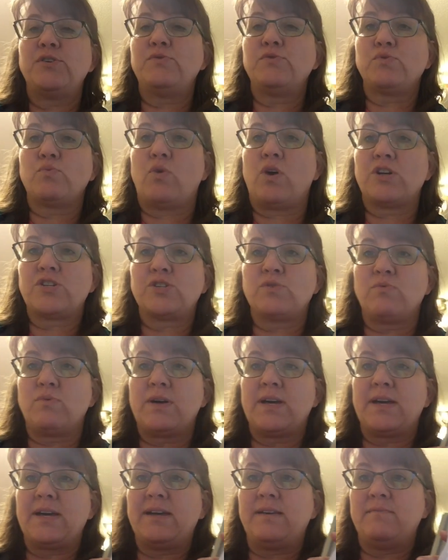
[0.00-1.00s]
use wash
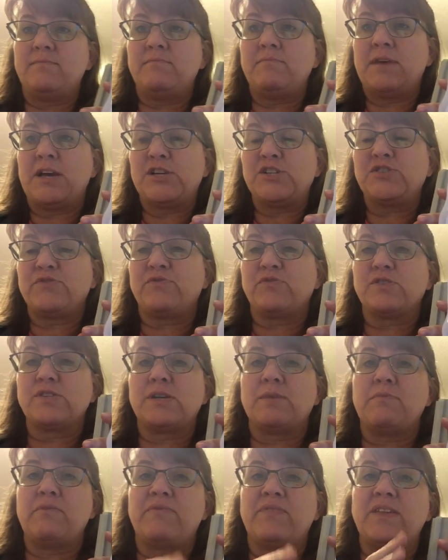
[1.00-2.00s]
away mesh for
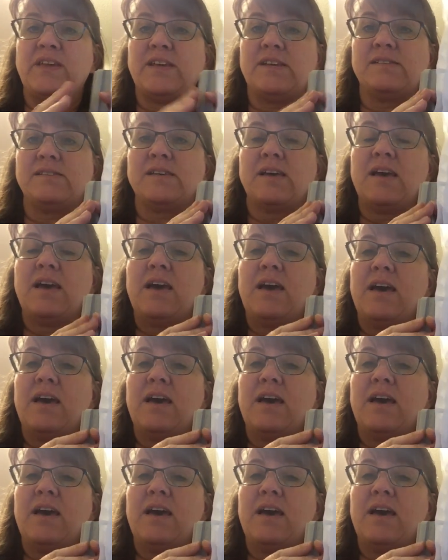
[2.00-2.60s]
some of these.